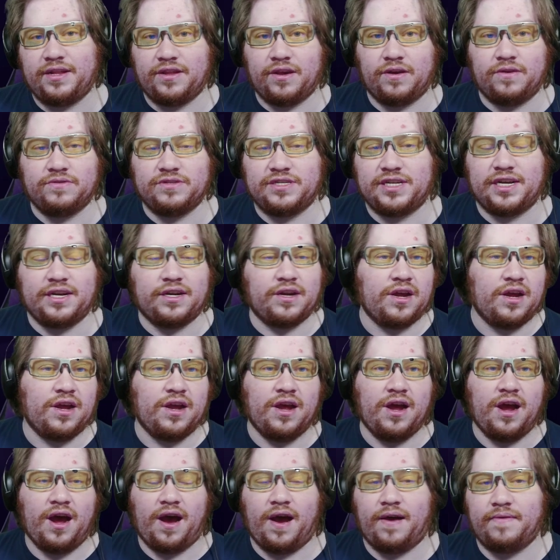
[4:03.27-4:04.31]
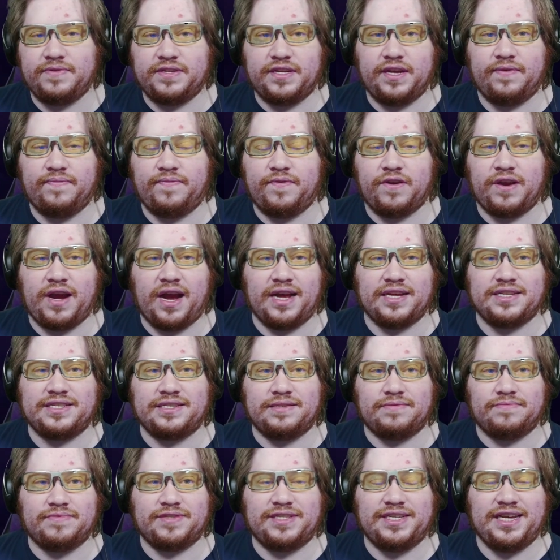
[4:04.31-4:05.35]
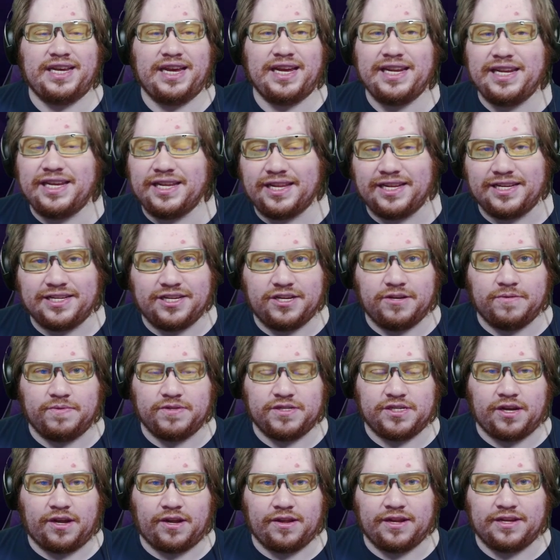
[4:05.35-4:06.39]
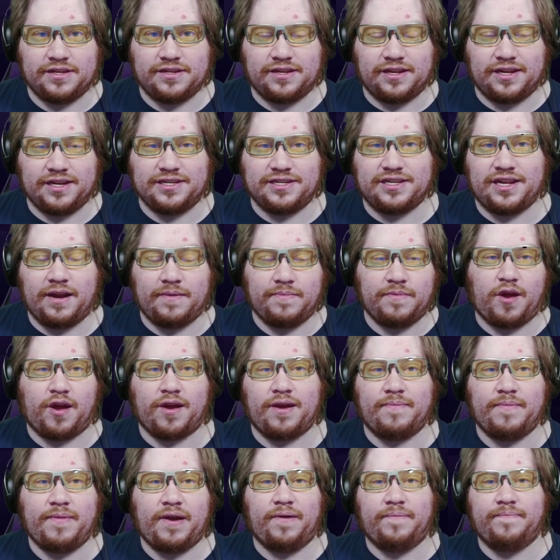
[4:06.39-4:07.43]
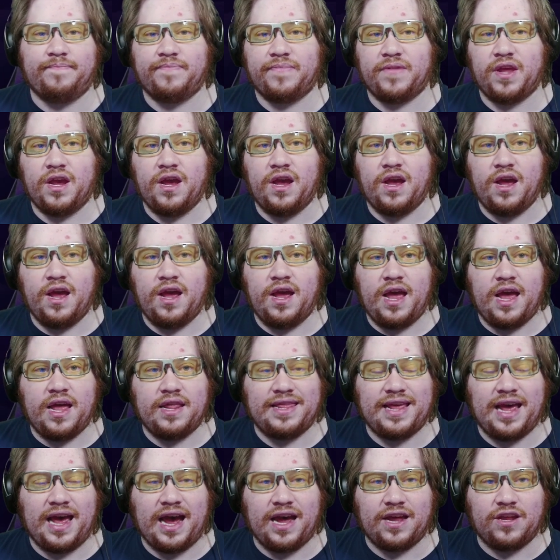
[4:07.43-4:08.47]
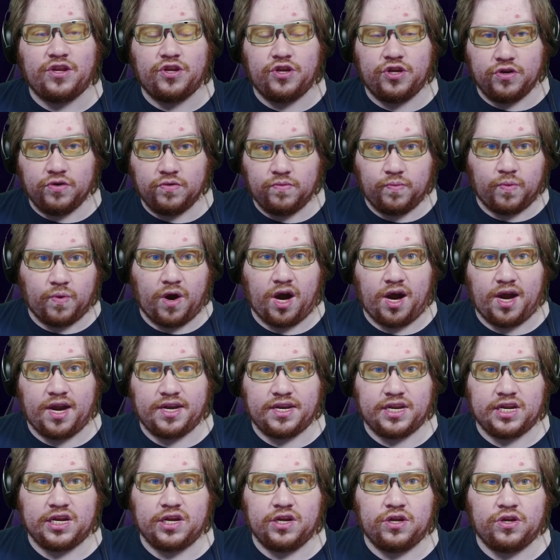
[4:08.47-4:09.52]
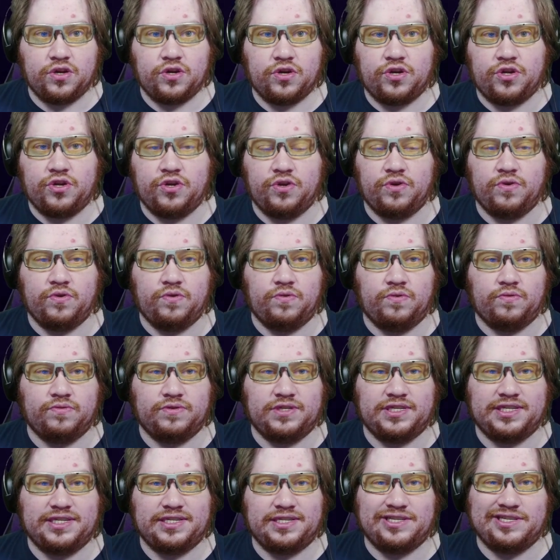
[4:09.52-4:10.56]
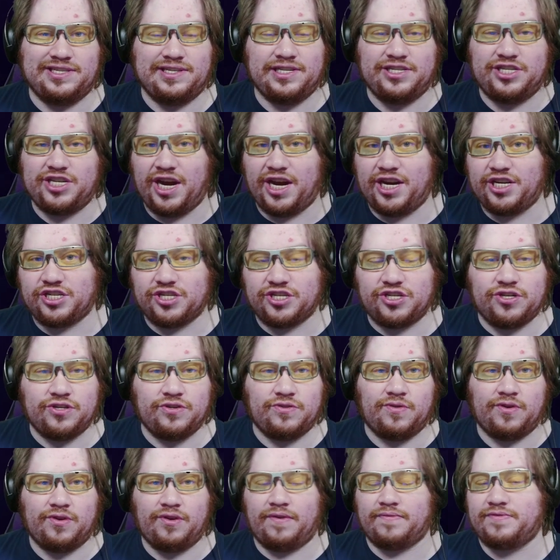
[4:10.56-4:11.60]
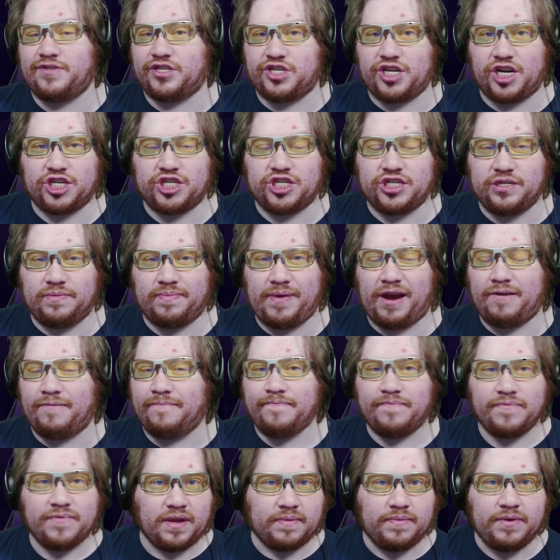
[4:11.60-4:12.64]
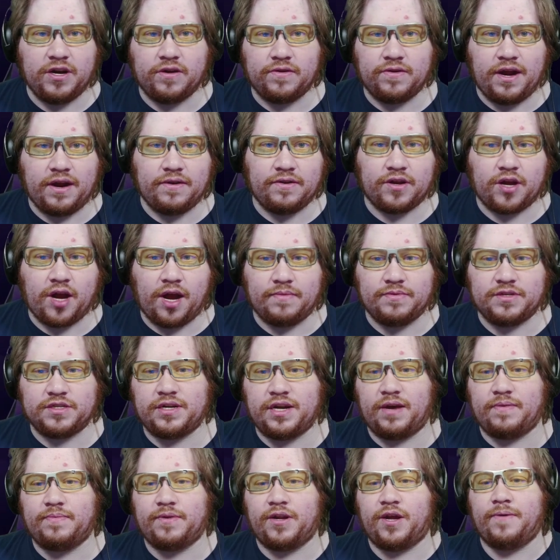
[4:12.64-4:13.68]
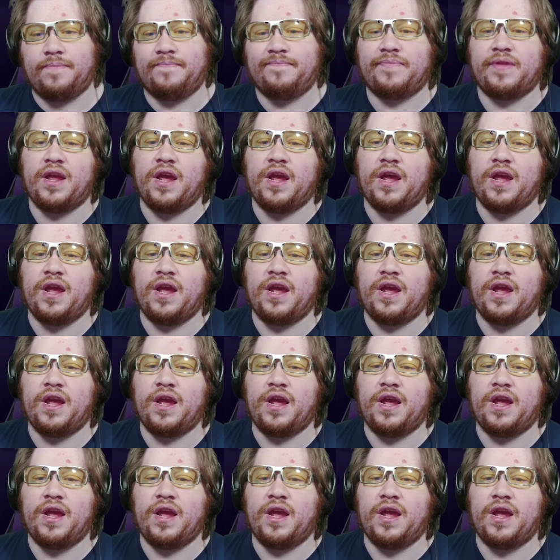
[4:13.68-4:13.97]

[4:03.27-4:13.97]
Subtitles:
those. And obviously, if you guys see any of these series on this list that I'm talking about that you want to see changes to or you have suggestions about, let me know down in the comments down below.